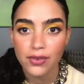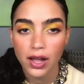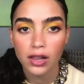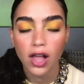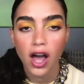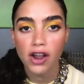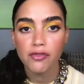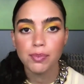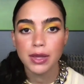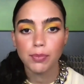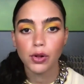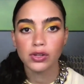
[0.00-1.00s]
A lot of
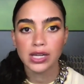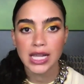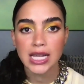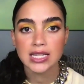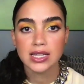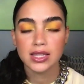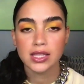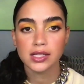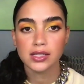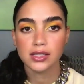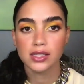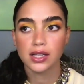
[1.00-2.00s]
people need
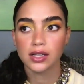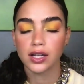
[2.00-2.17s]
the